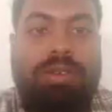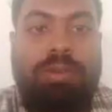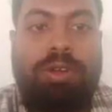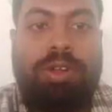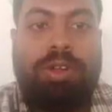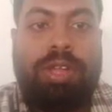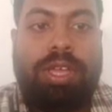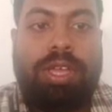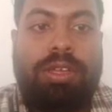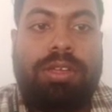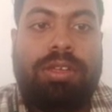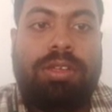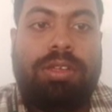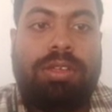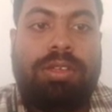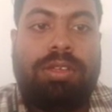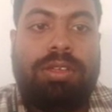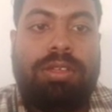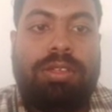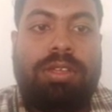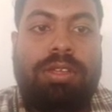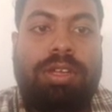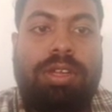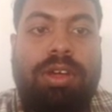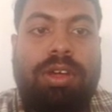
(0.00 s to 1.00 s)
Morning.
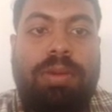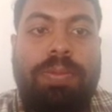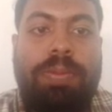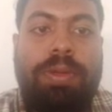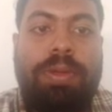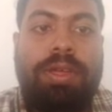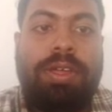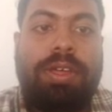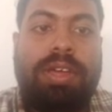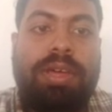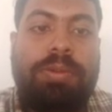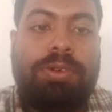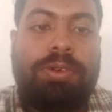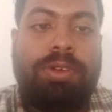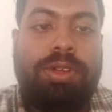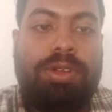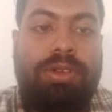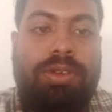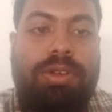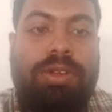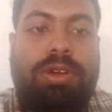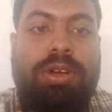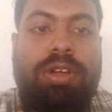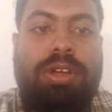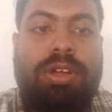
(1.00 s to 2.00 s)
The topic I am going to
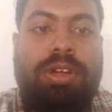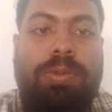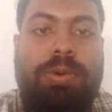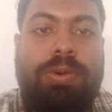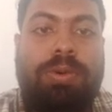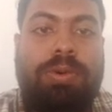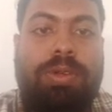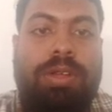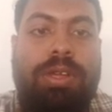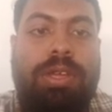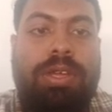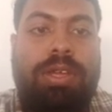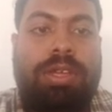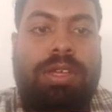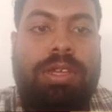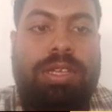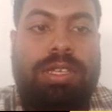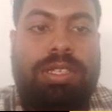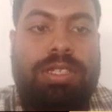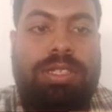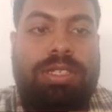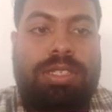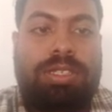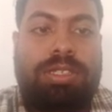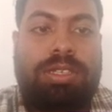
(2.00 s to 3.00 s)
talk about
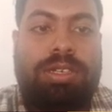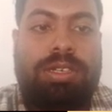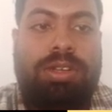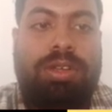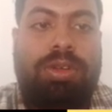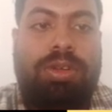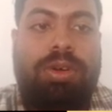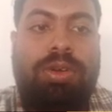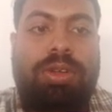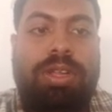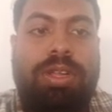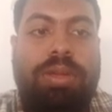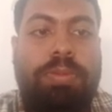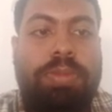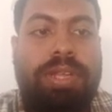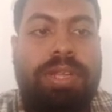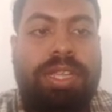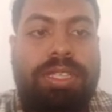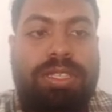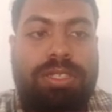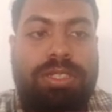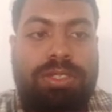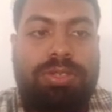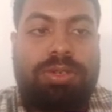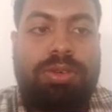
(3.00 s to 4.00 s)
is low
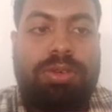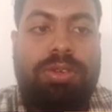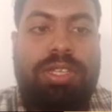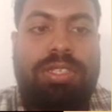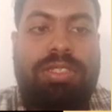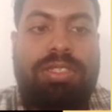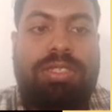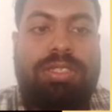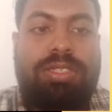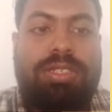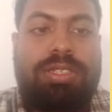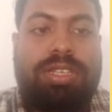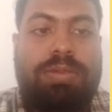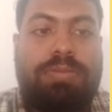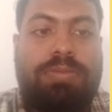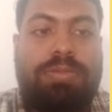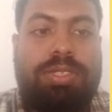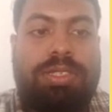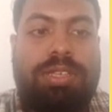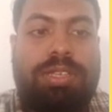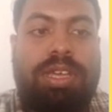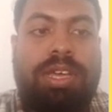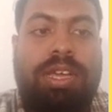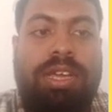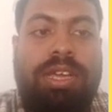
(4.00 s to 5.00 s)
temperature storage
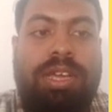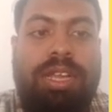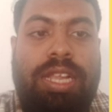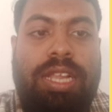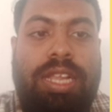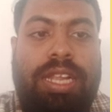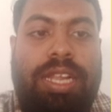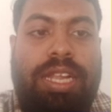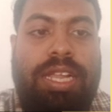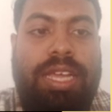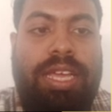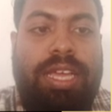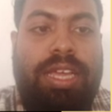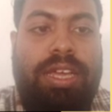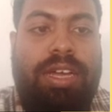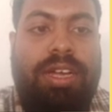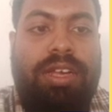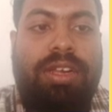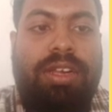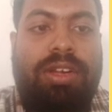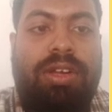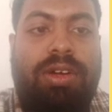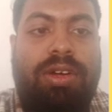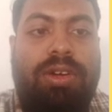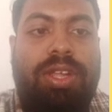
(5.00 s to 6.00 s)
systems, Linde
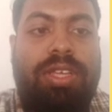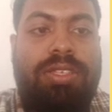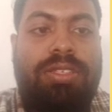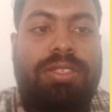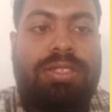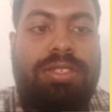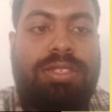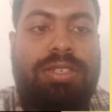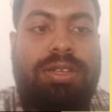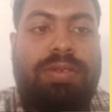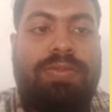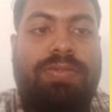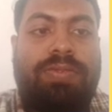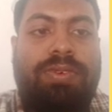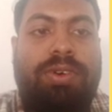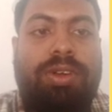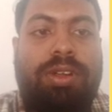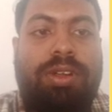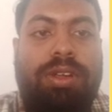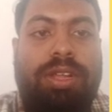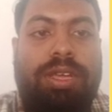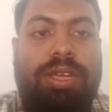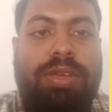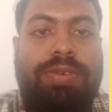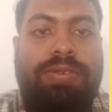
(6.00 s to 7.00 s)
and Claude system for
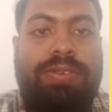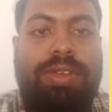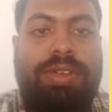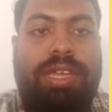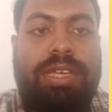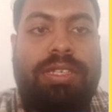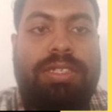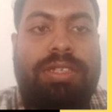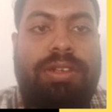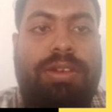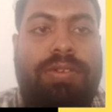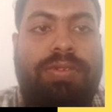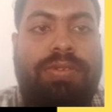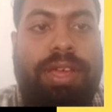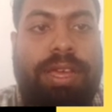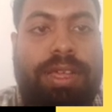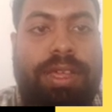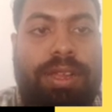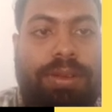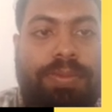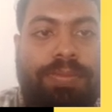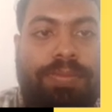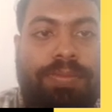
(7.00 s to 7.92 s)
liquefaction of air.